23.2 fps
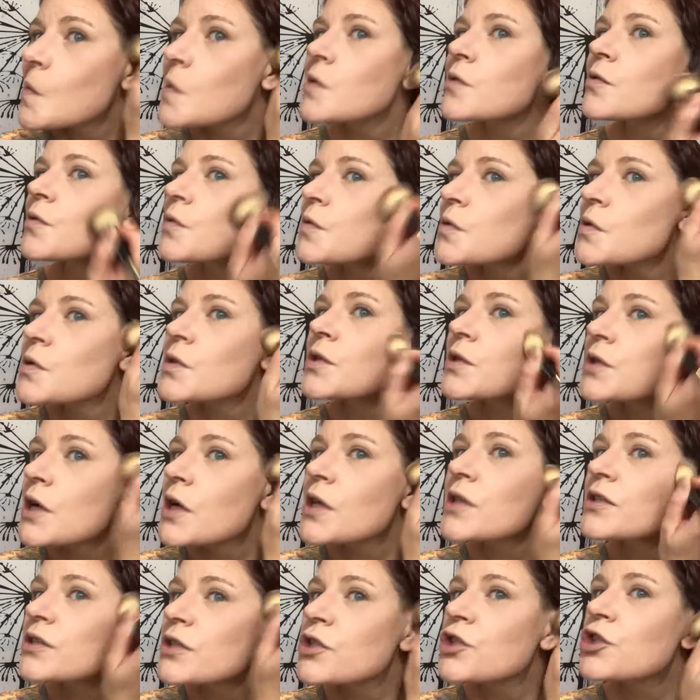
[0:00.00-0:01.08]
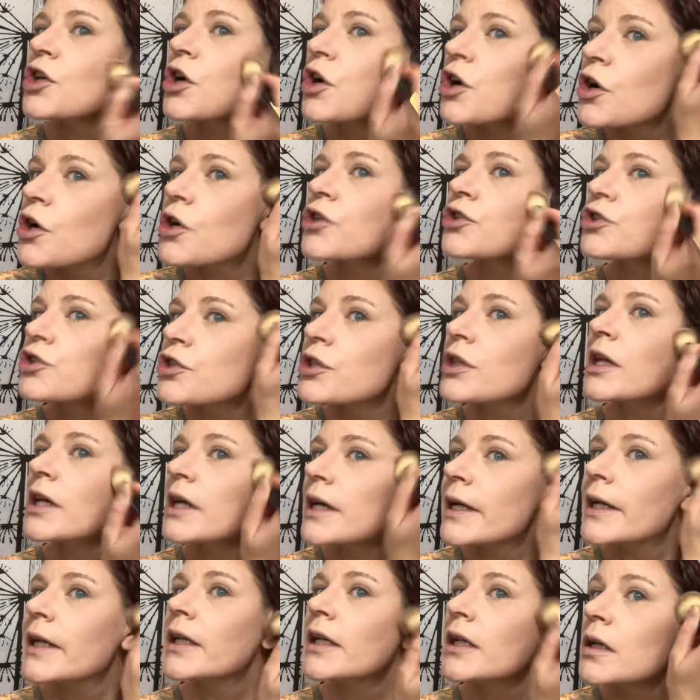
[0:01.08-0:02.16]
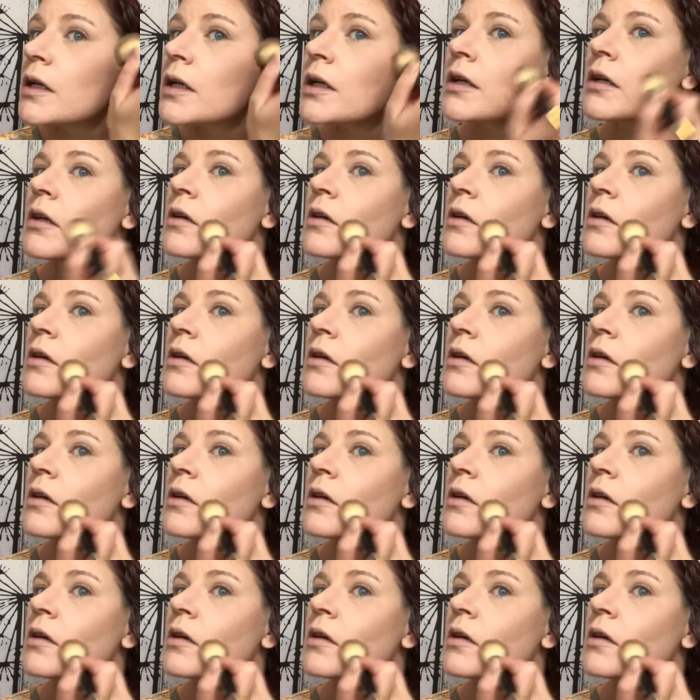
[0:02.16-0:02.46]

So it's not such a harsh line